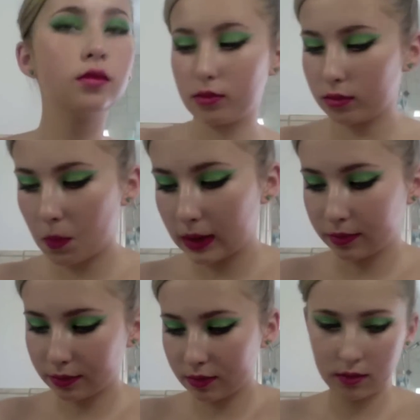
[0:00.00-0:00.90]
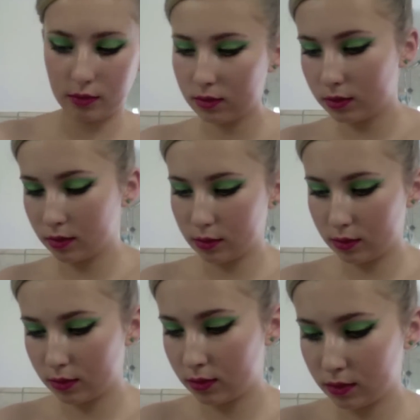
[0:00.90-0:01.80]
and also Tinkerbell,
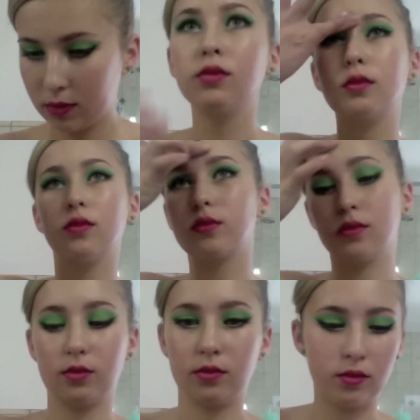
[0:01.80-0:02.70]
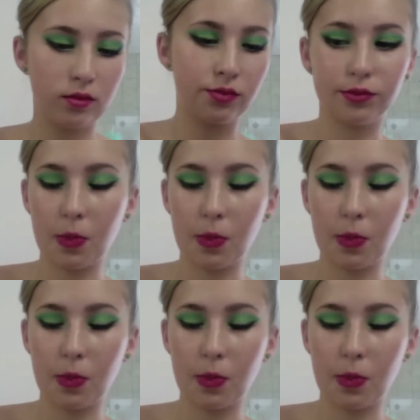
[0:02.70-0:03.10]
the way her makeup is done,